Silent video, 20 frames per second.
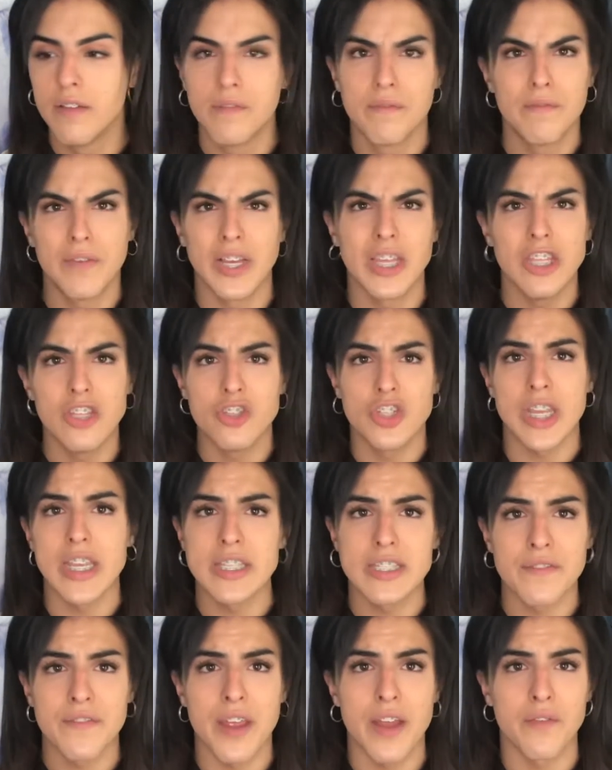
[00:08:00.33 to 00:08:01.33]
Fucking
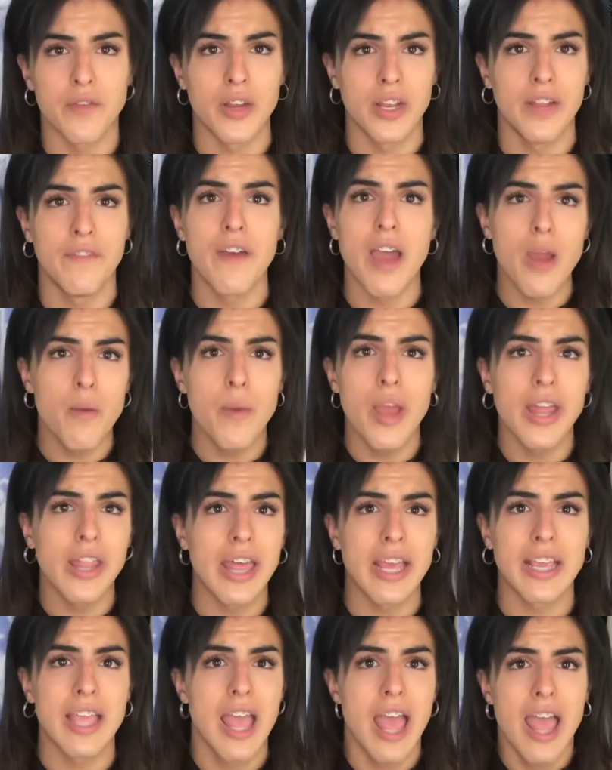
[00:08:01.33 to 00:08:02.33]
jeans are for everyone. If I wear,
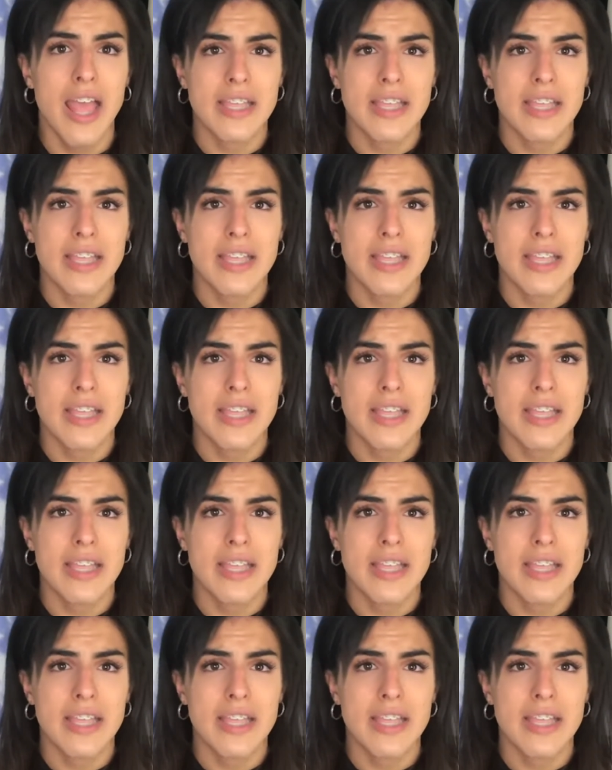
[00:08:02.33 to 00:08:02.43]
like,